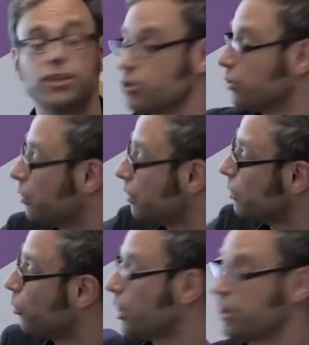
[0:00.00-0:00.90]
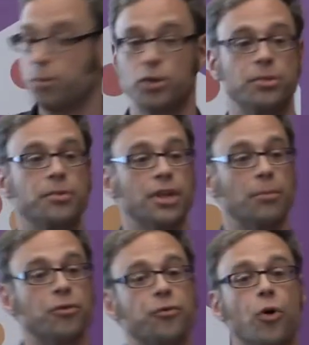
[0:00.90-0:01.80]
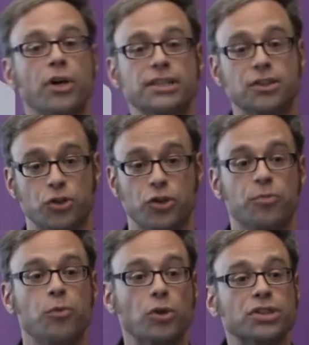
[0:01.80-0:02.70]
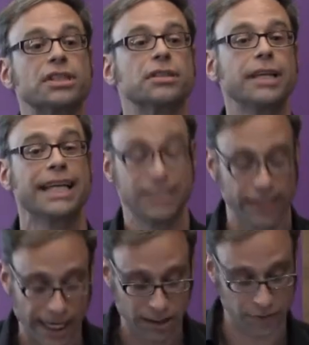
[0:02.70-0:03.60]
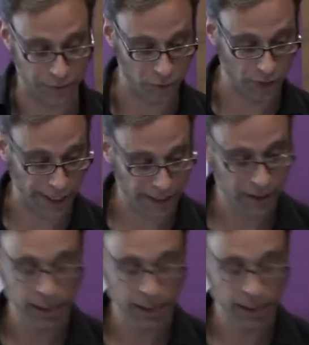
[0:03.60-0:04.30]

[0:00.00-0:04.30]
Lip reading: so the one at the bottom, number four, is the sort of most interactive, if you like.